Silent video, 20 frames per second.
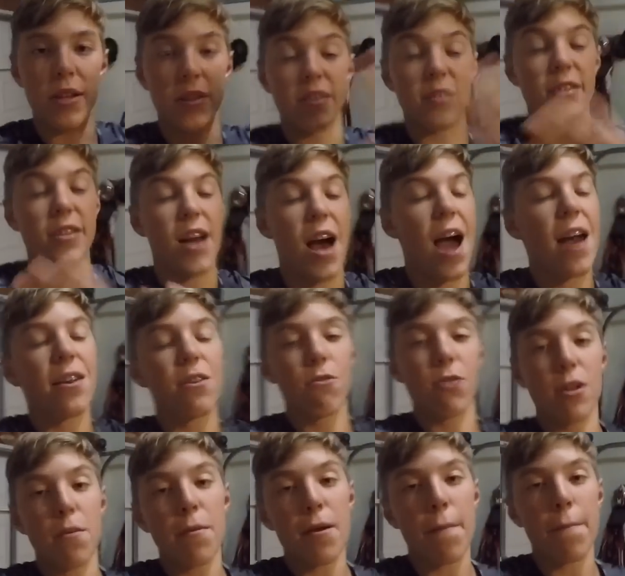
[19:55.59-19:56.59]
It's not
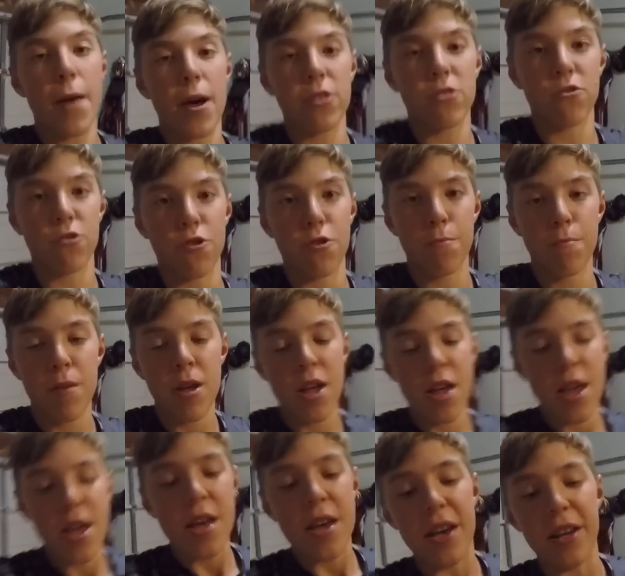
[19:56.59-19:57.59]
going to be a bedroom.
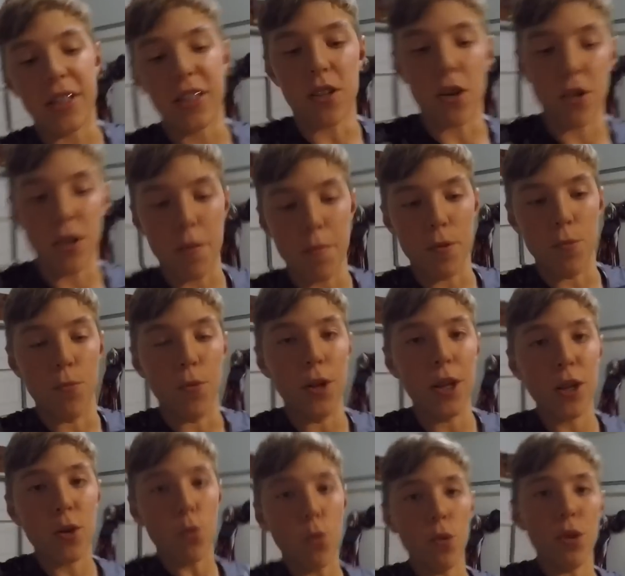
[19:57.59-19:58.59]
It's going to be
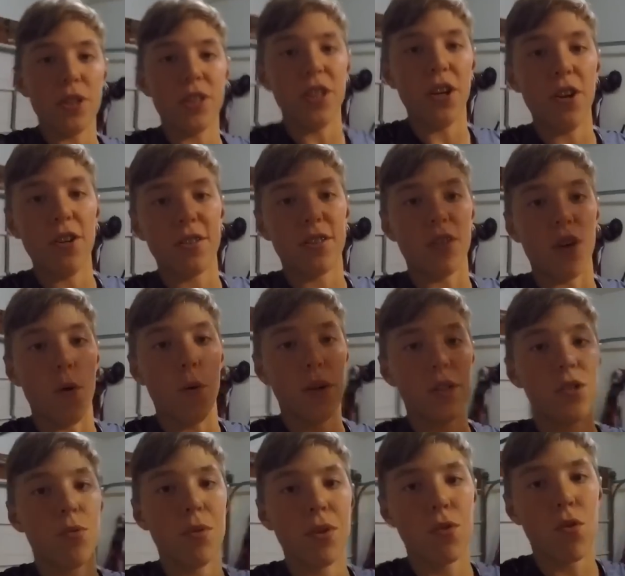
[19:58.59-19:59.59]
really cool this year. It's
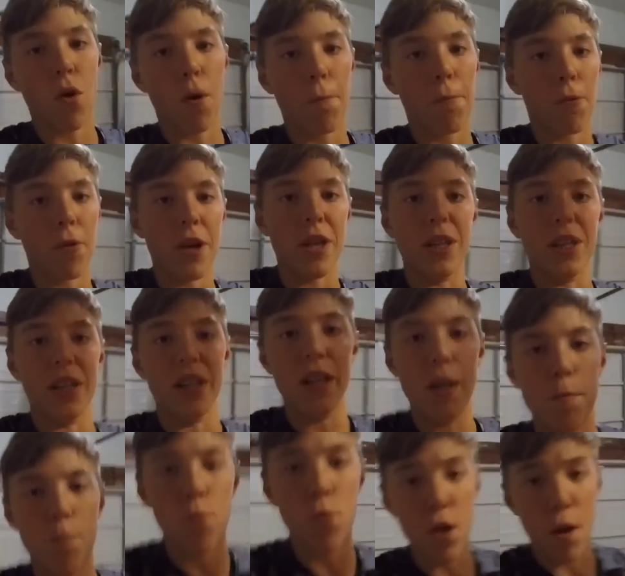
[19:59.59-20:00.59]
going to incorporate
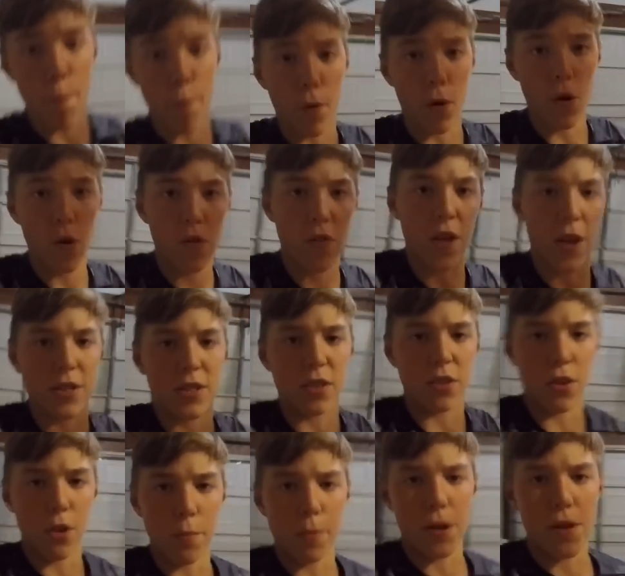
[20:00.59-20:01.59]
Limb Ripper. That's
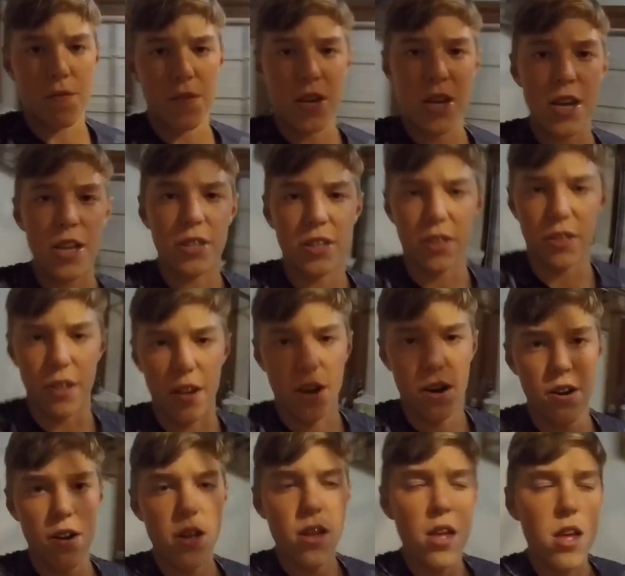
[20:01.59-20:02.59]
a little bit of a hint
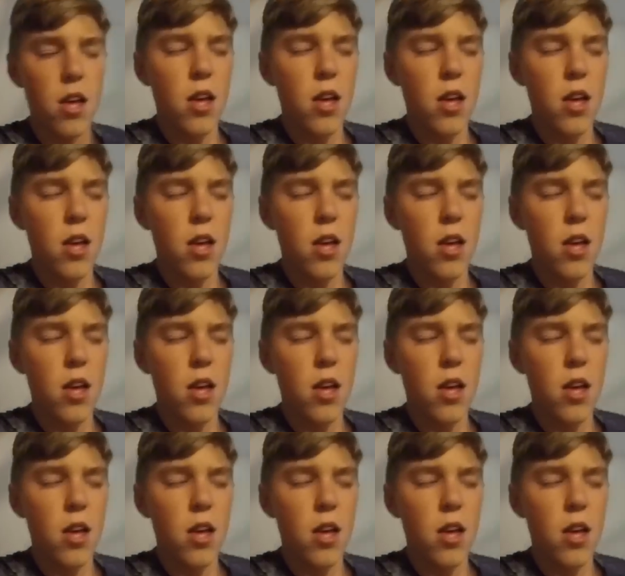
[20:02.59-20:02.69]
there.